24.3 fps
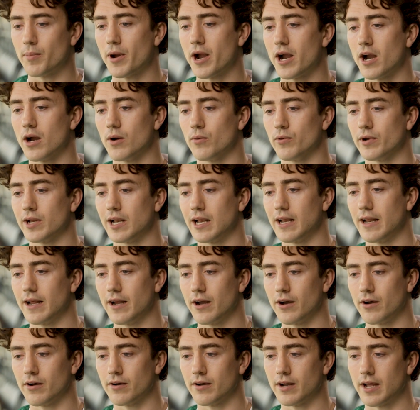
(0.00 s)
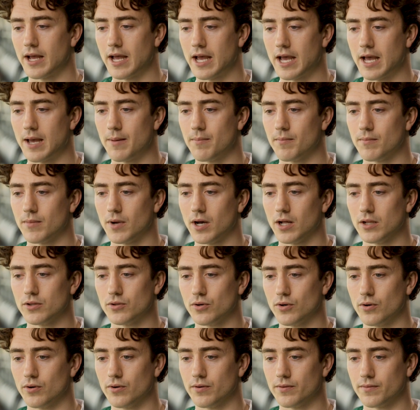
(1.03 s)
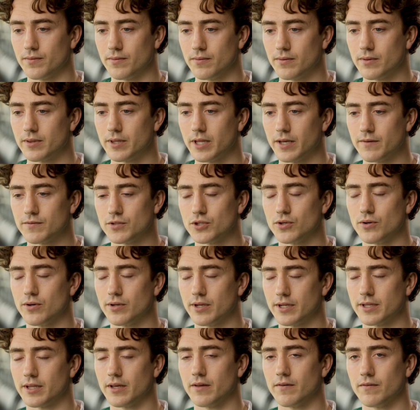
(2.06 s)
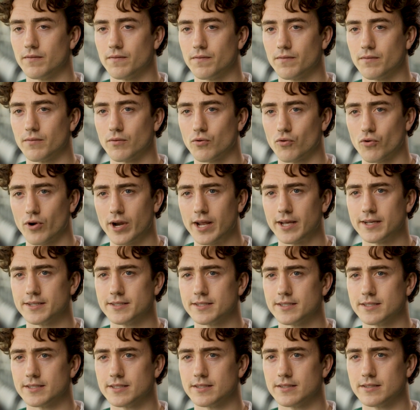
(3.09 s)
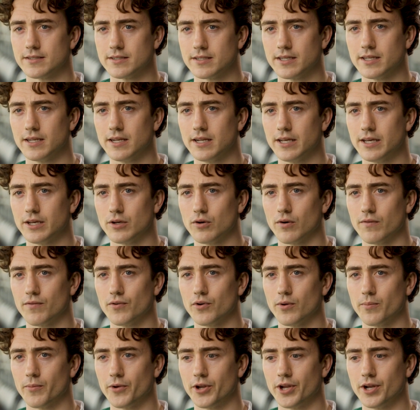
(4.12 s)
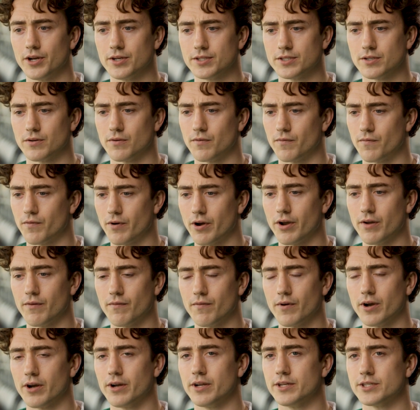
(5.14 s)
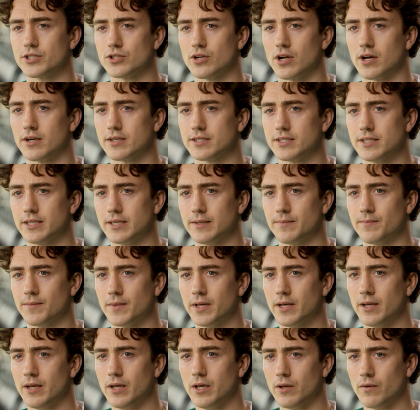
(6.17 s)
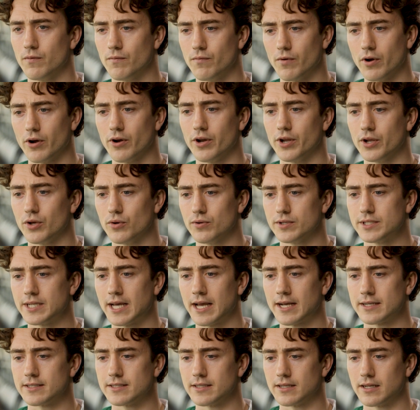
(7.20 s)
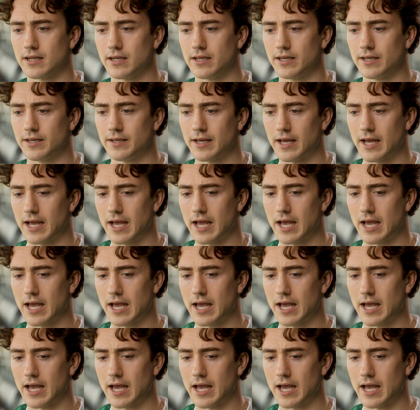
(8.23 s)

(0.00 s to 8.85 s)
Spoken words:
par with Clare, although they've shown that they've great consistency in league over a number of years. They're a very, very strong team. Very good tactically.